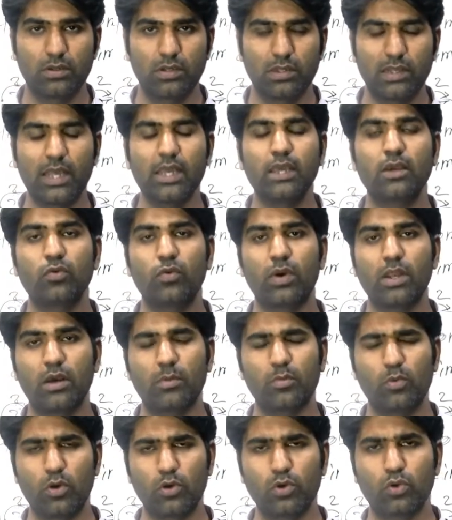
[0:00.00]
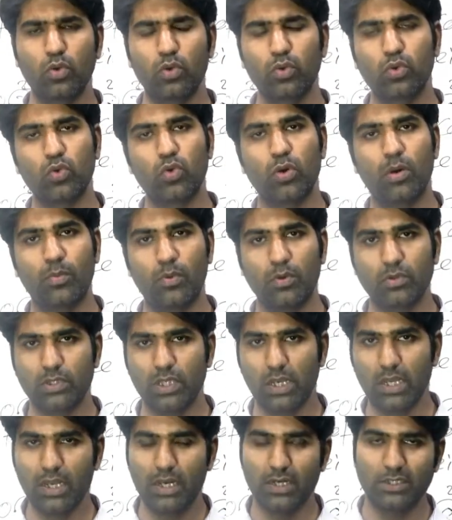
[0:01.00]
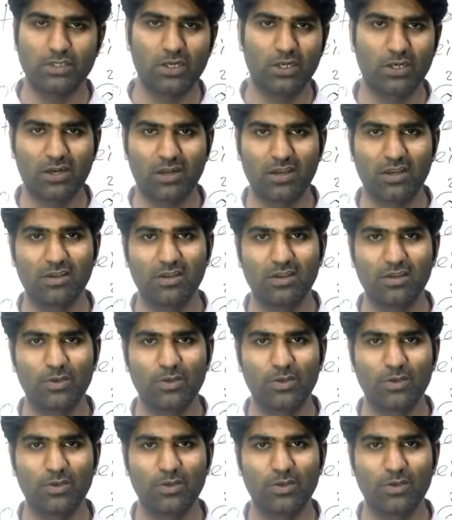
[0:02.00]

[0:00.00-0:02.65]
like 1/2, 2/3, etc.